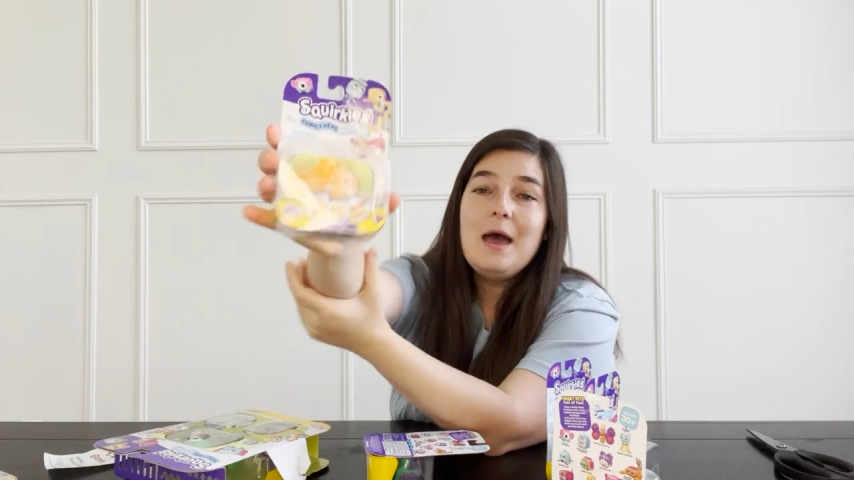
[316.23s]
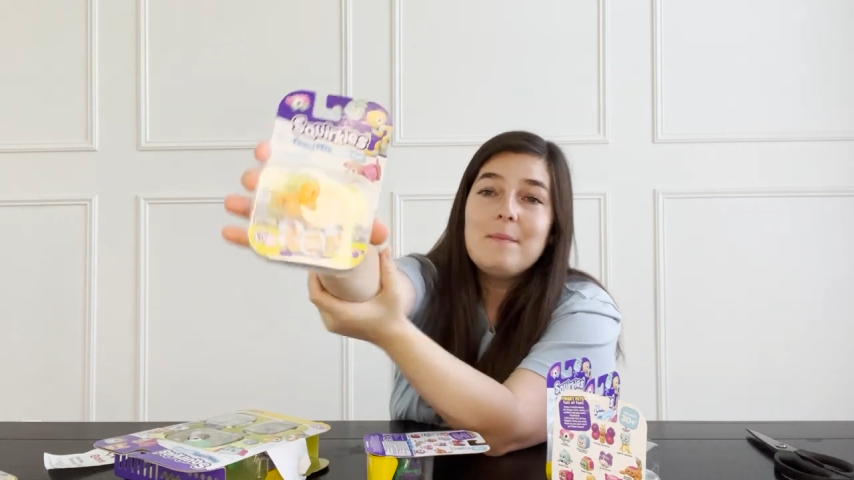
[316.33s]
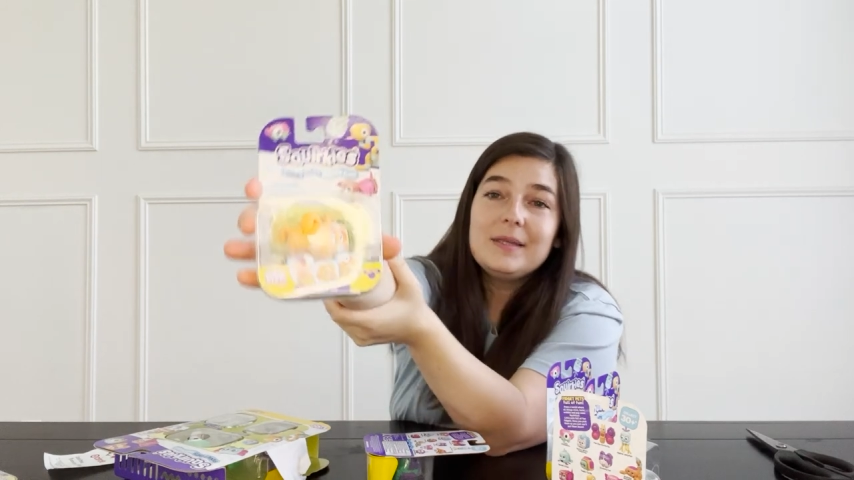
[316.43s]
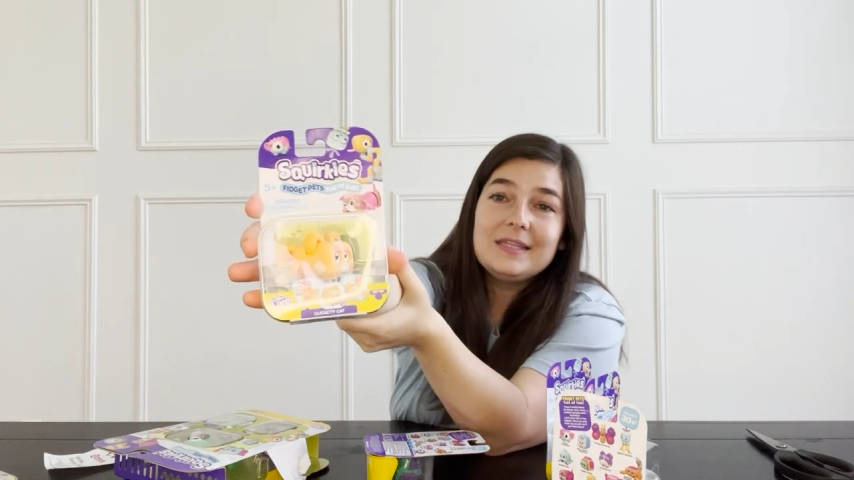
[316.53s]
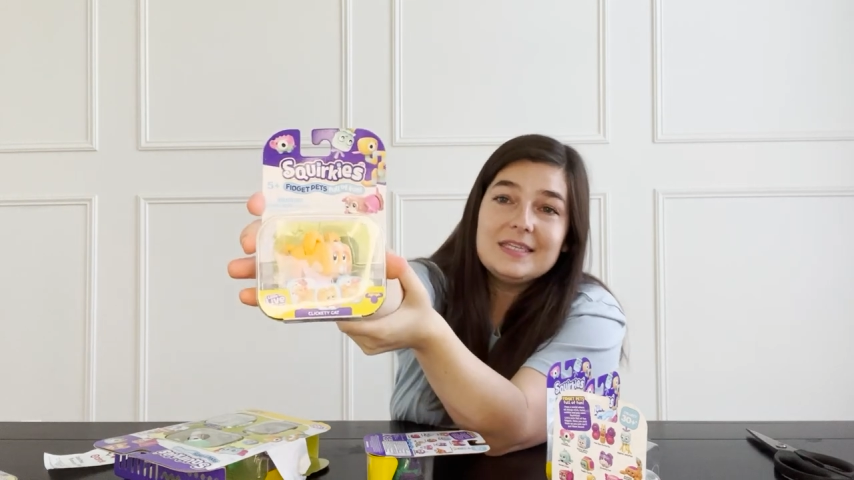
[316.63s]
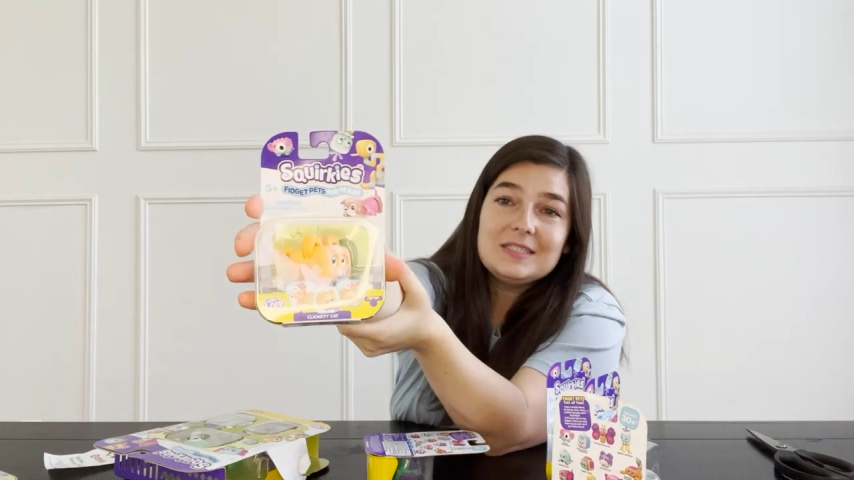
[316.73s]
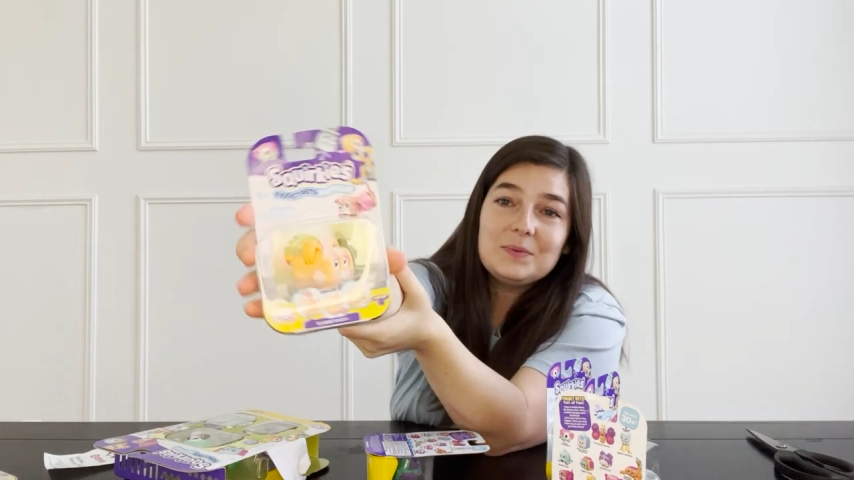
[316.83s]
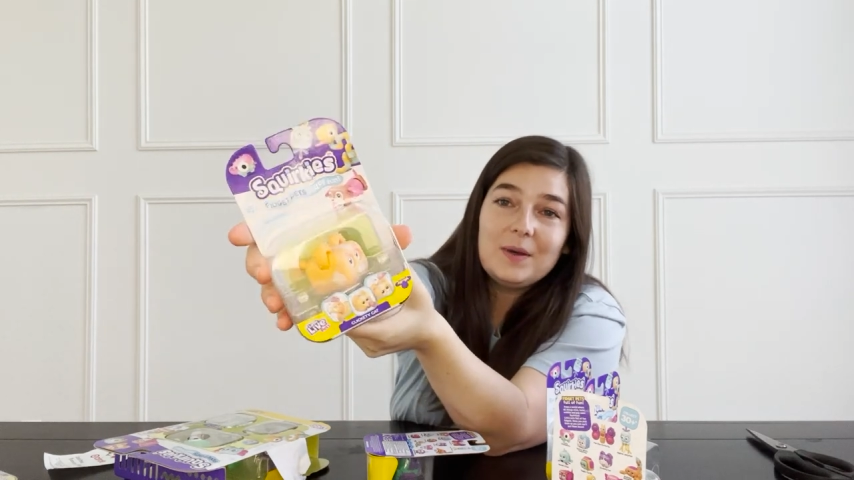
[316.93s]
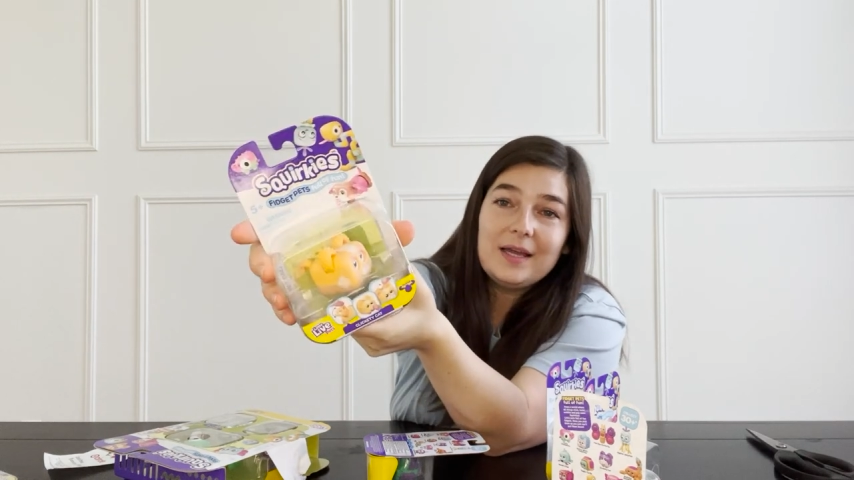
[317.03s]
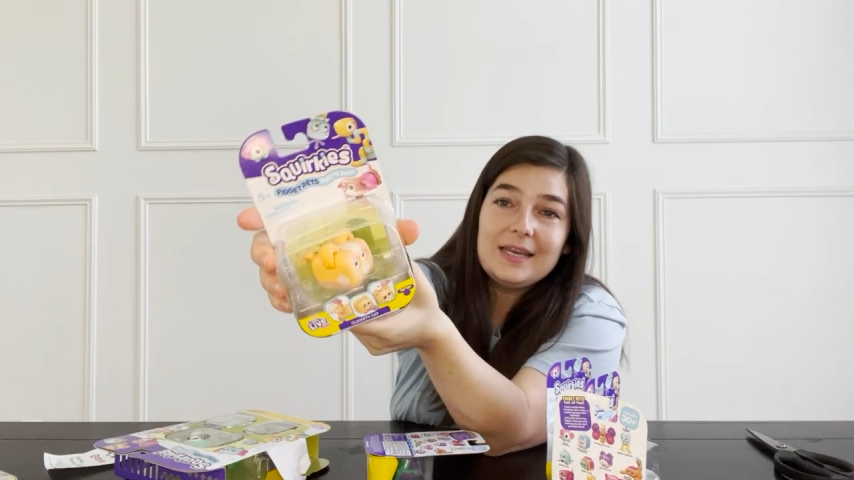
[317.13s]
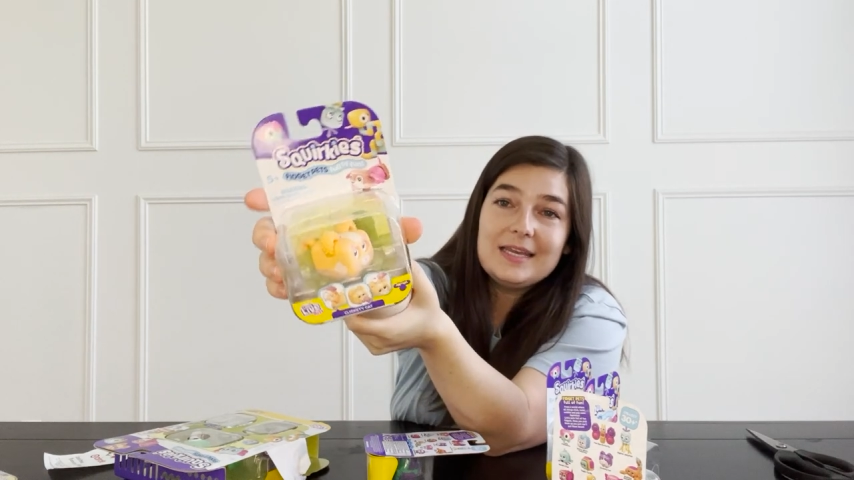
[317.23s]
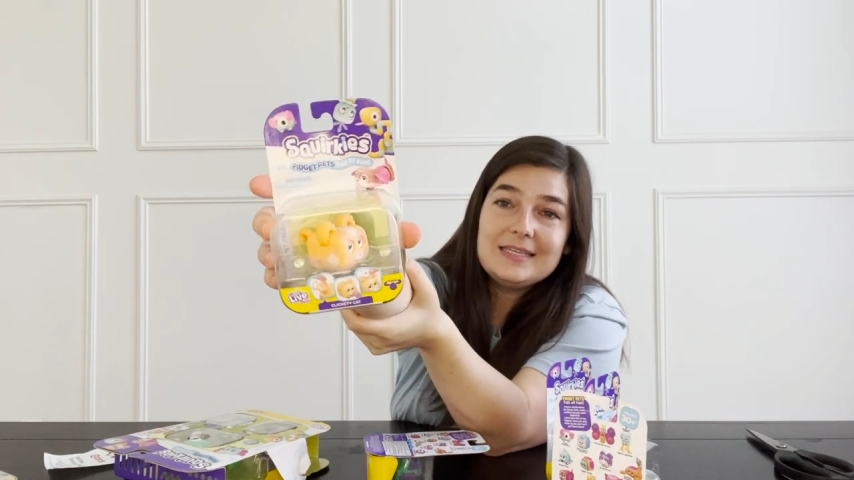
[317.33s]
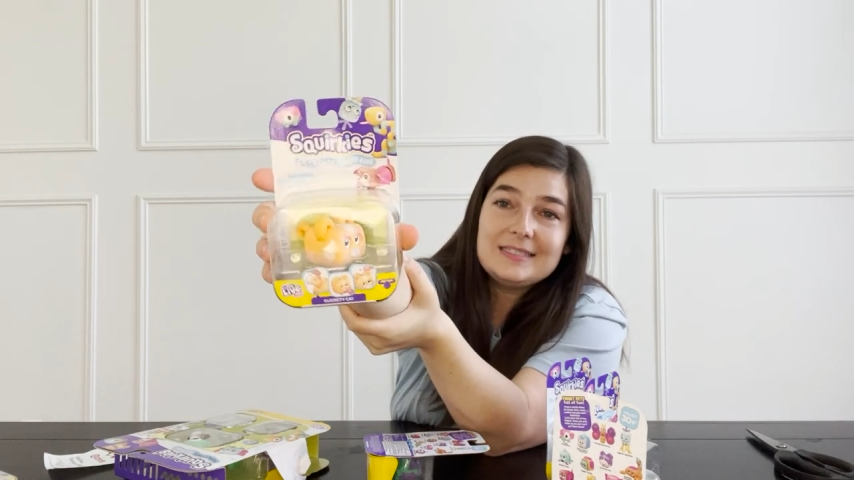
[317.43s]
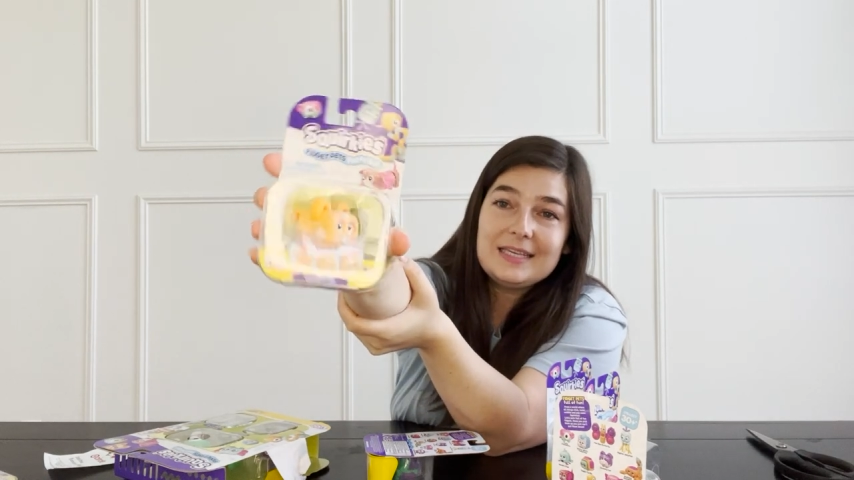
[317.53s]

but this one is